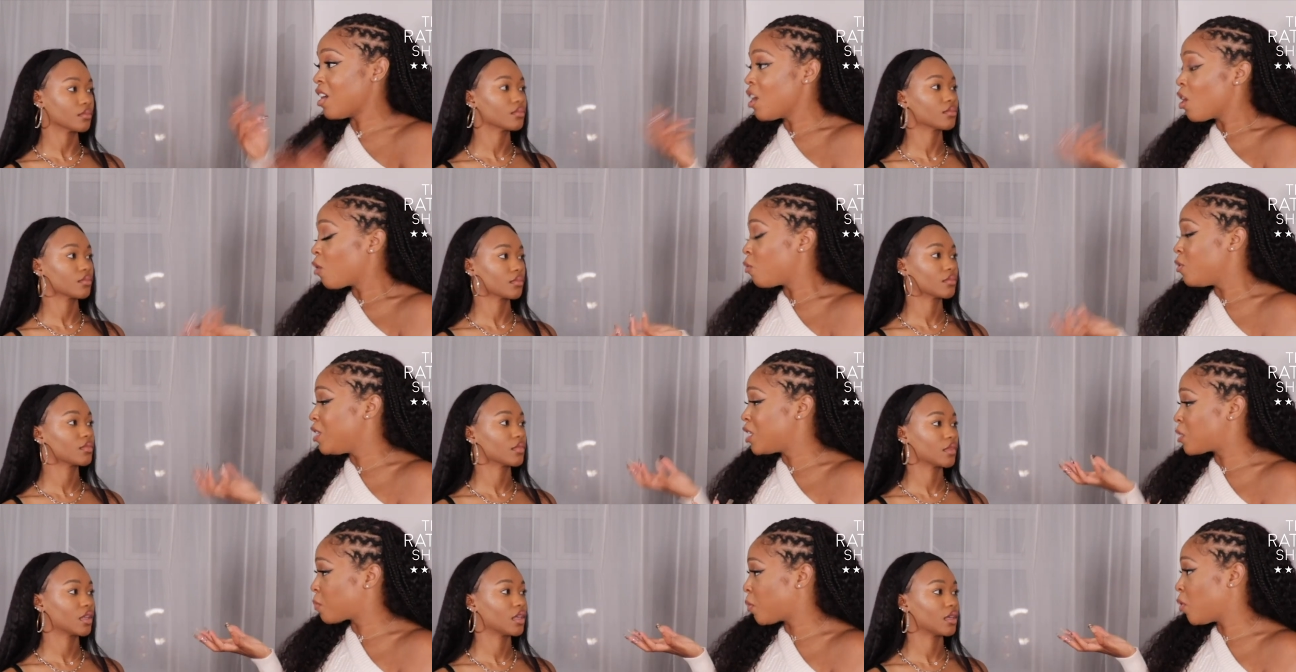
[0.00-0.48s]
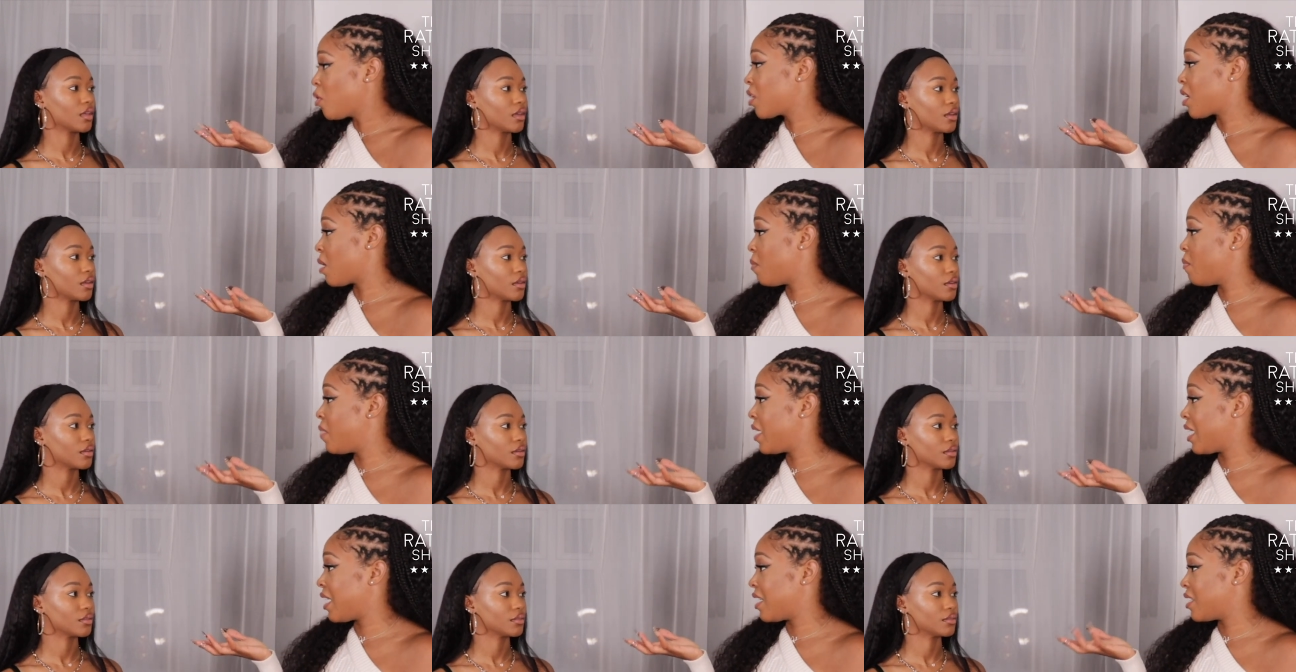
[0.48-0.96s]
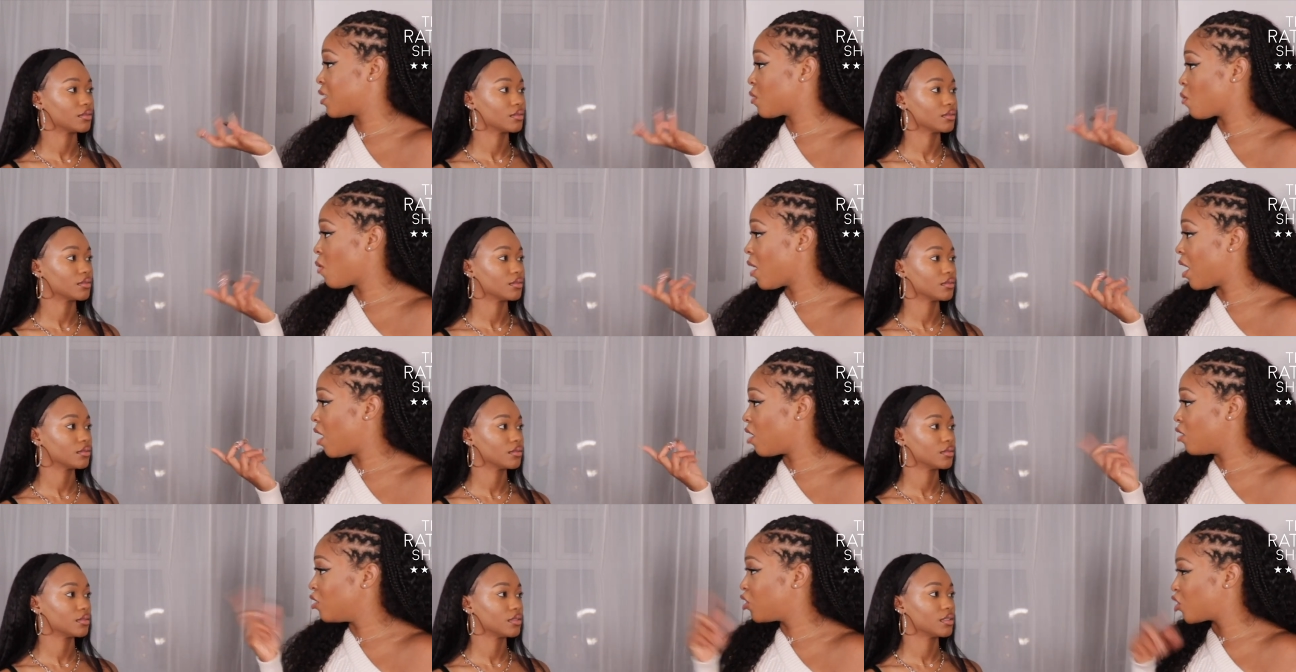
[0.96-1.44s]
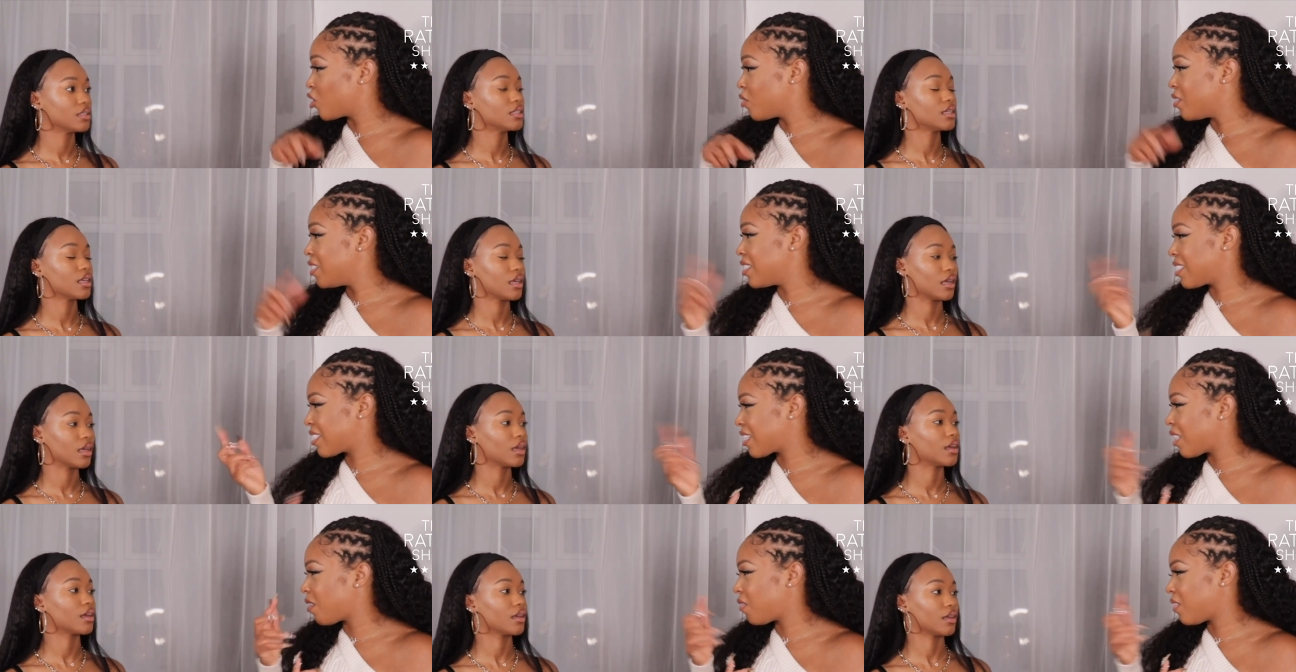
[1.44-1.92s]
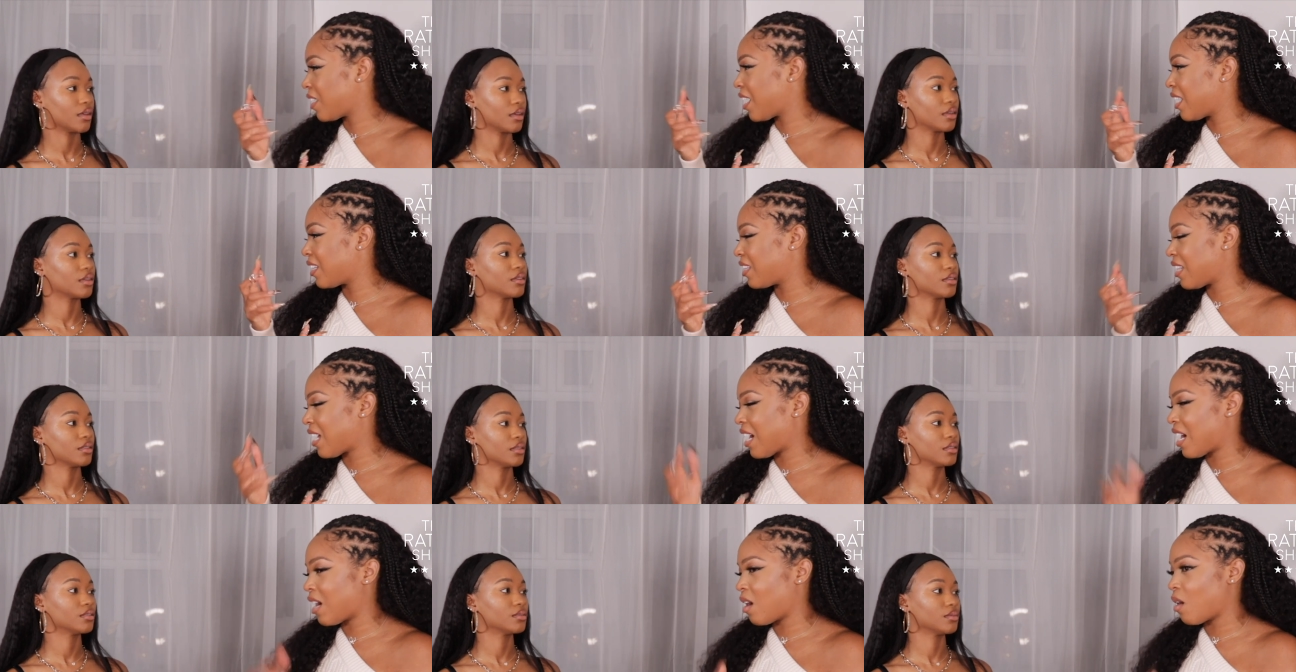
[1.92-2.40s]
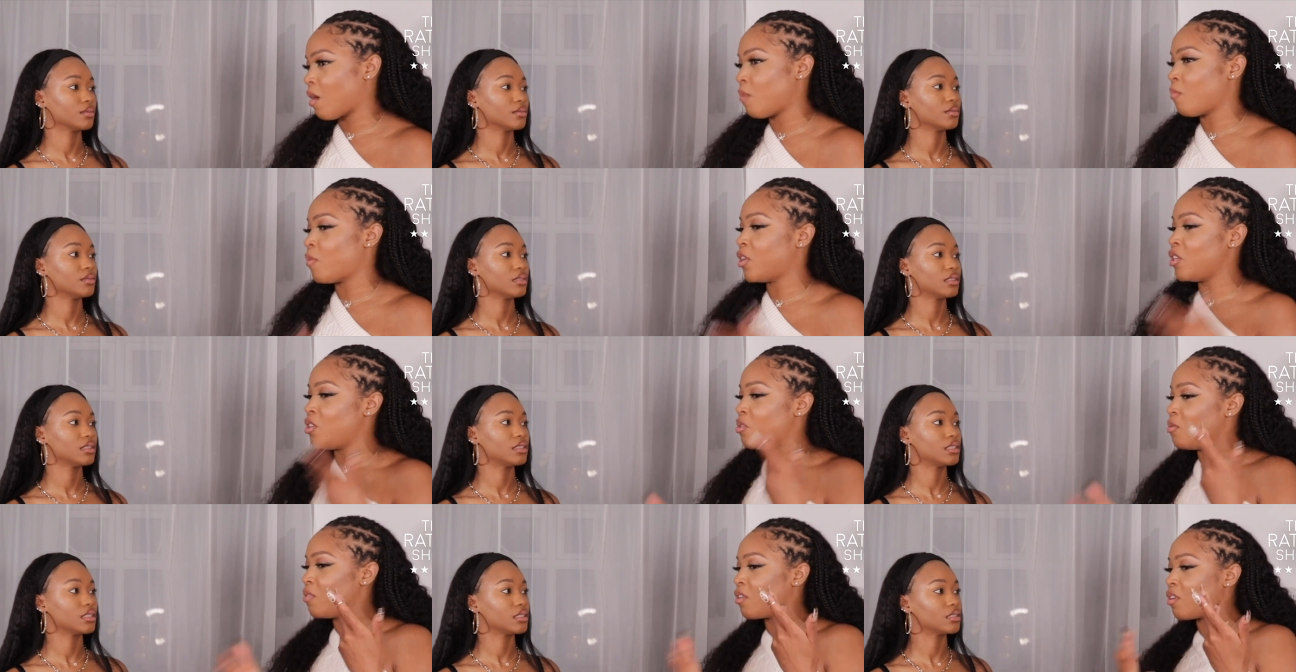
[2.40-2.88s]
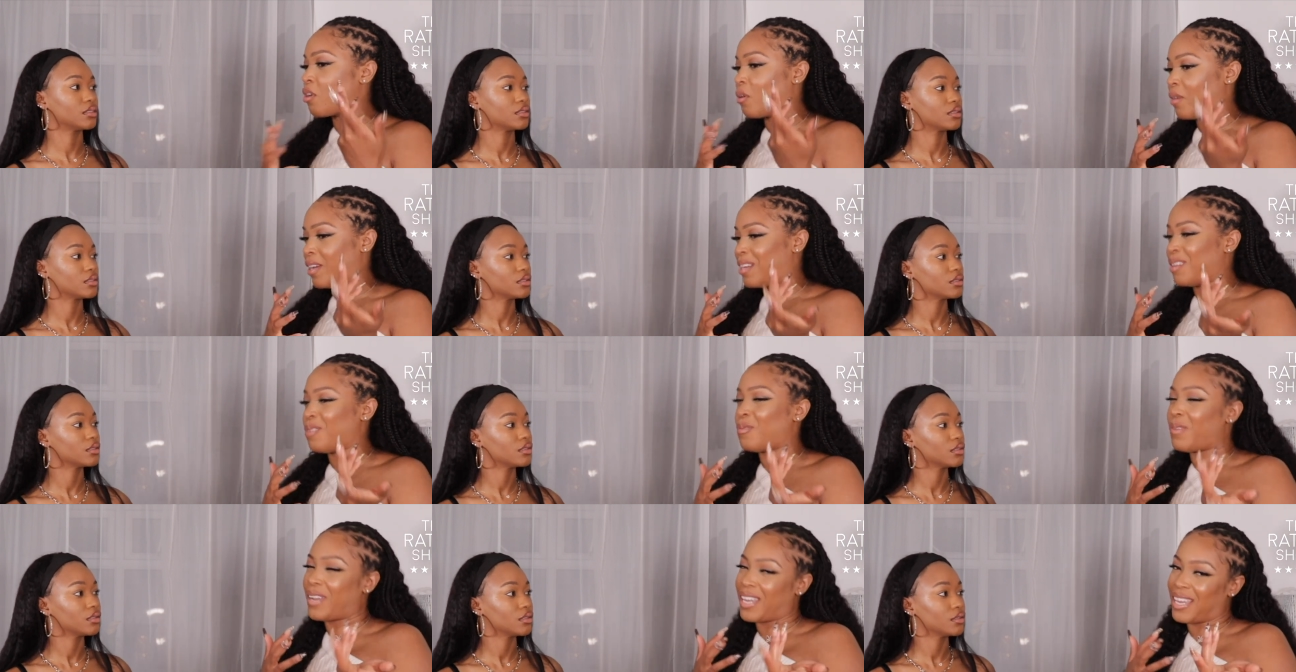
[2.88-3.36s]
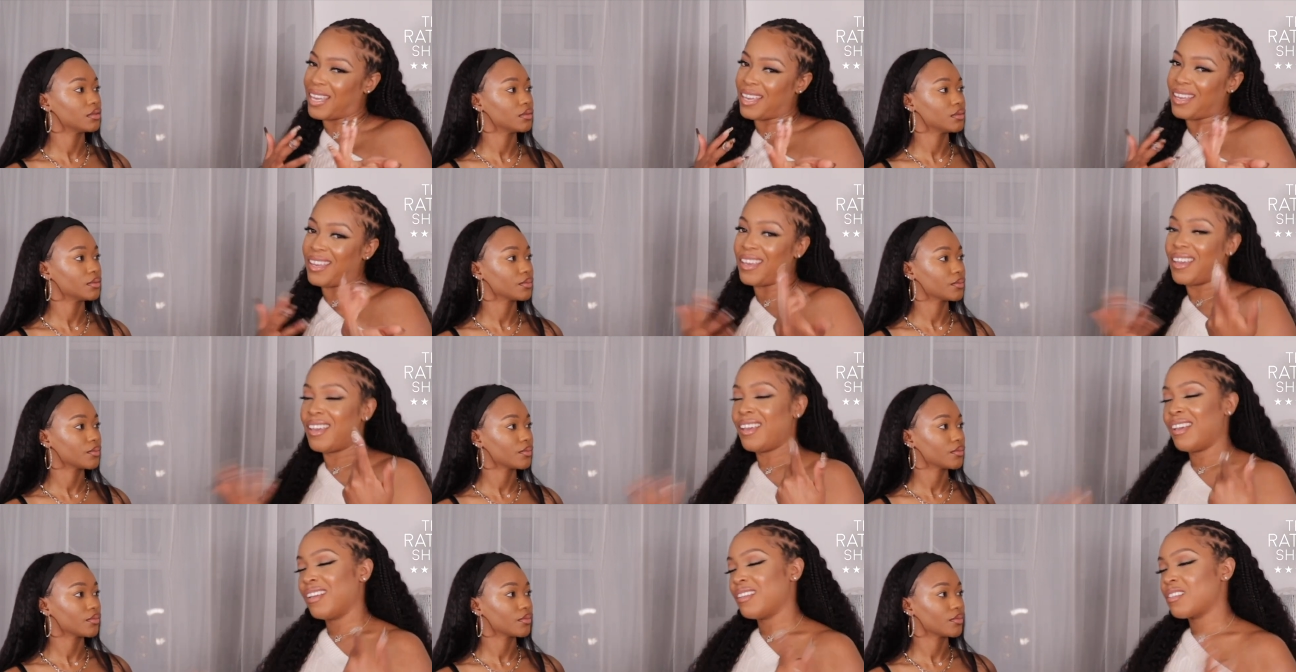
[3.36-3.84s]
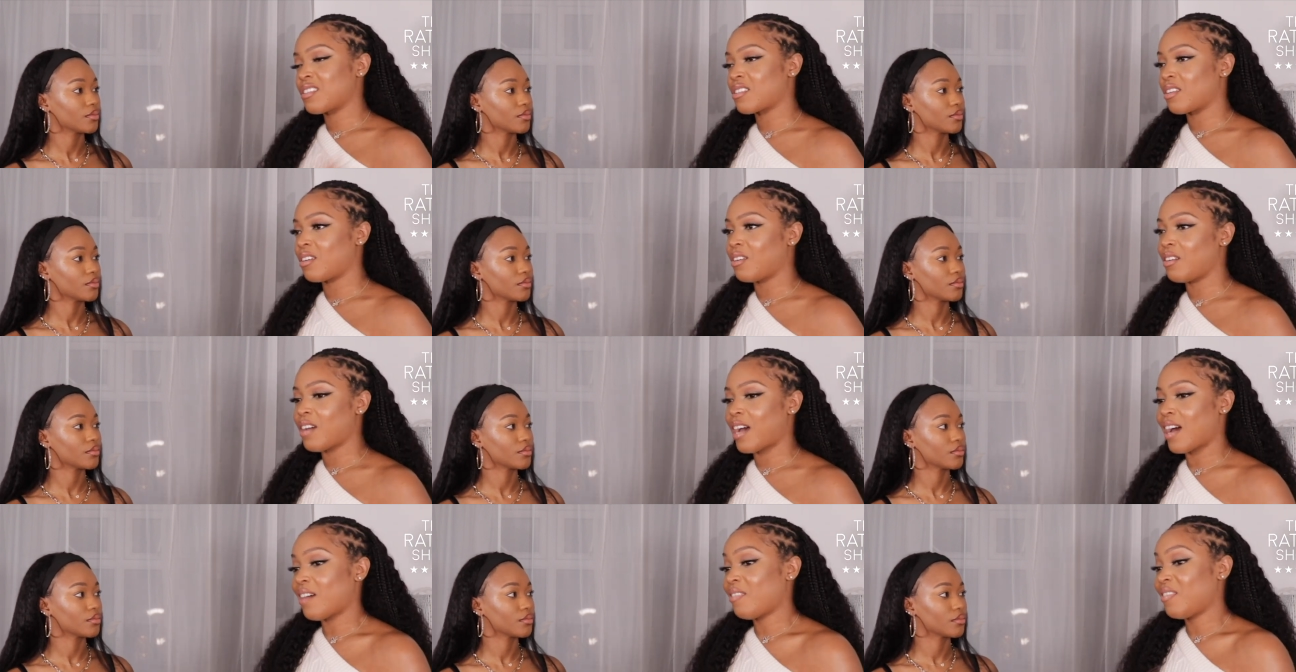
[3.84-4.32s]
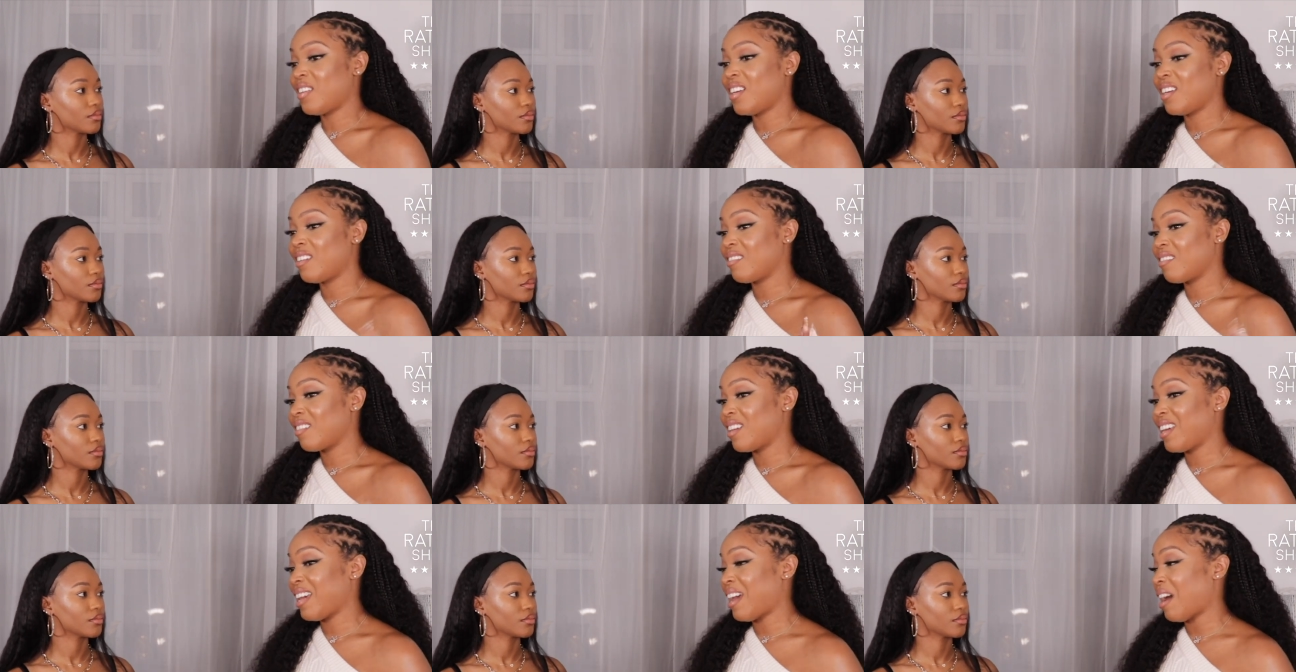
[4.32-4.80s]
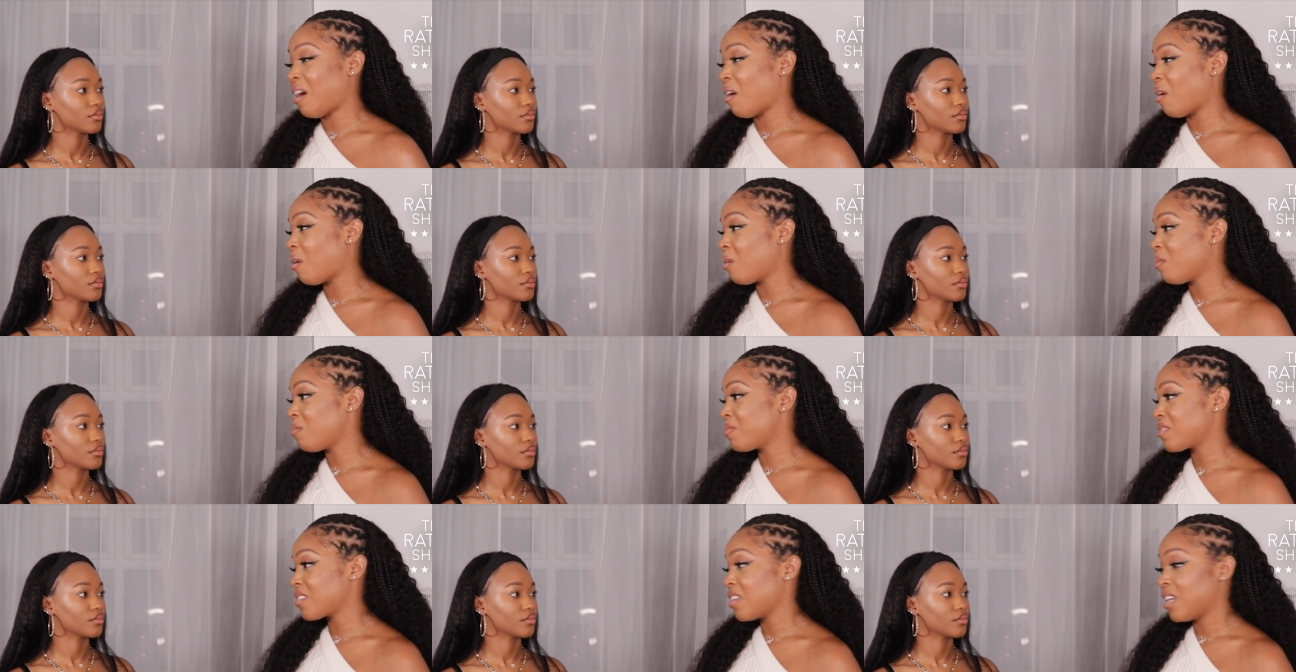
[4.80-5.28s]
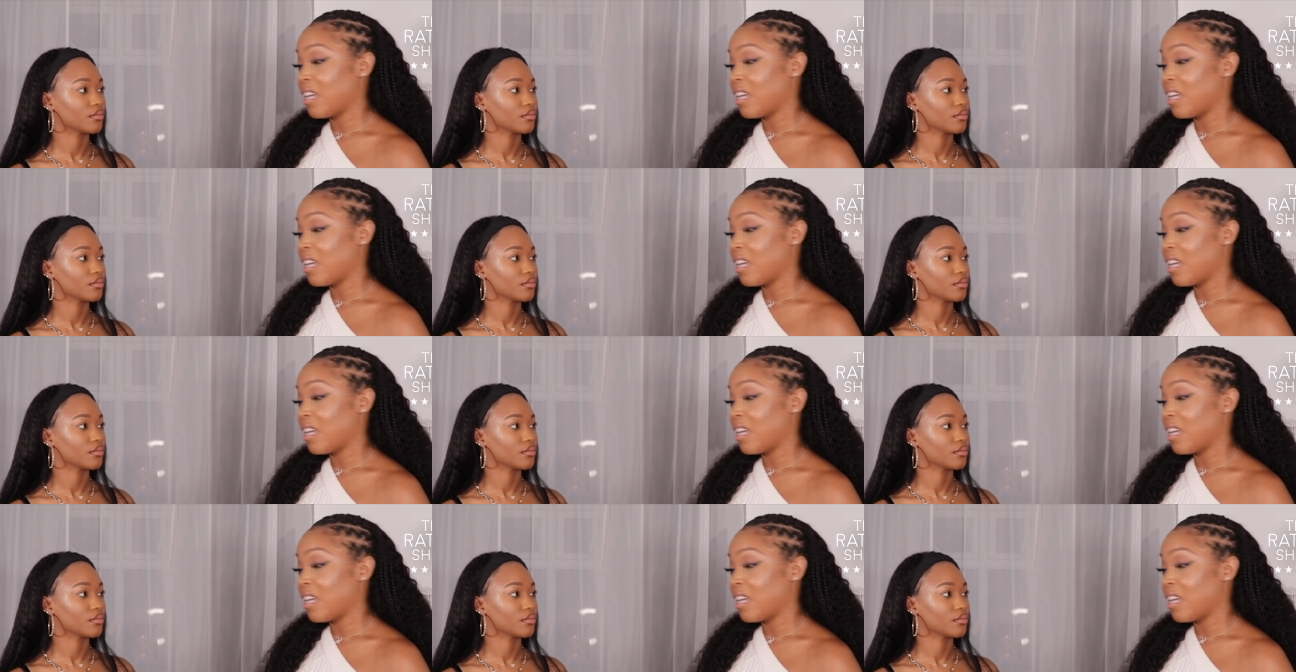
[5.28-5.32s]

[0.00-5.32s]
Speaker 1: We spoke yeah. a bit as well during yeah, stuff like that and when you were going away. So I think it helps.